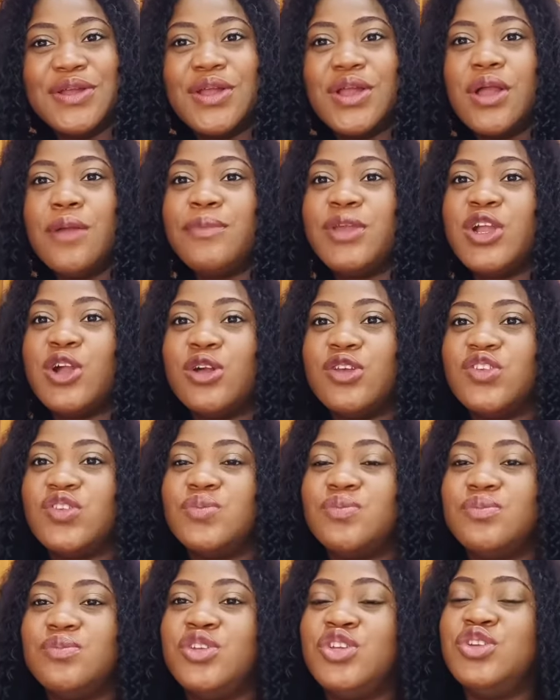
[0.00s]

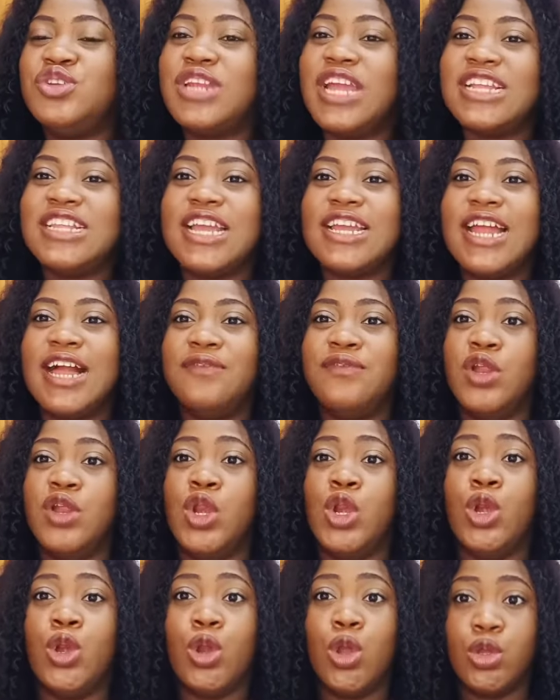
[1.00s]
Because United
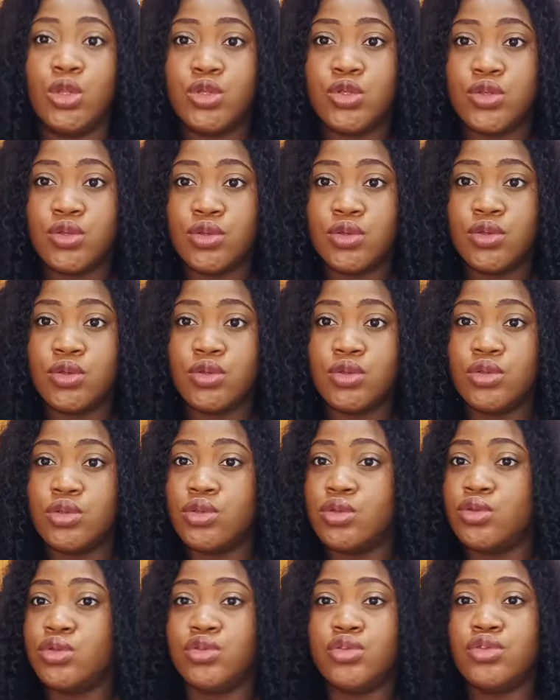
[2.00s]
have a lot
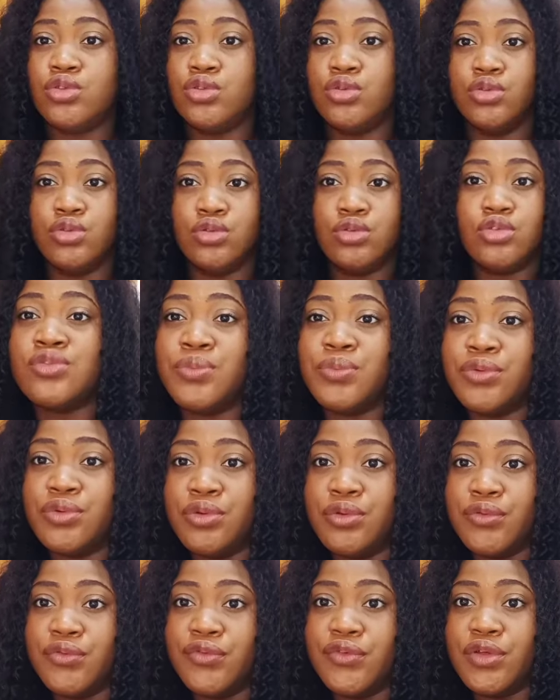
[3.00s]
to
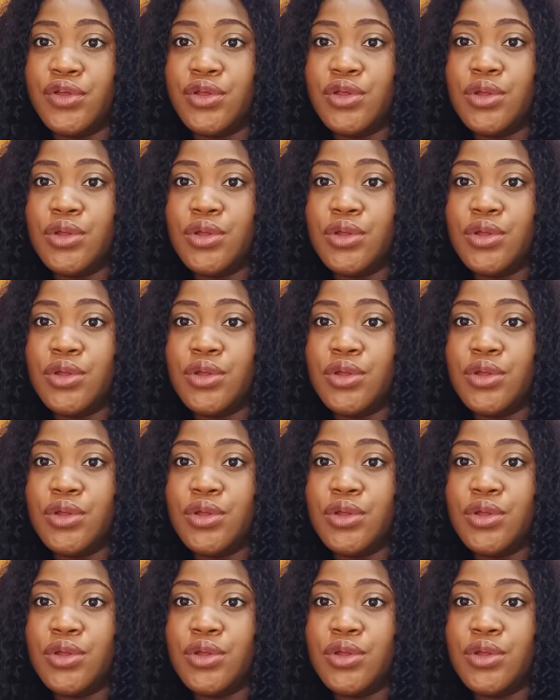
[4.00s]
prove,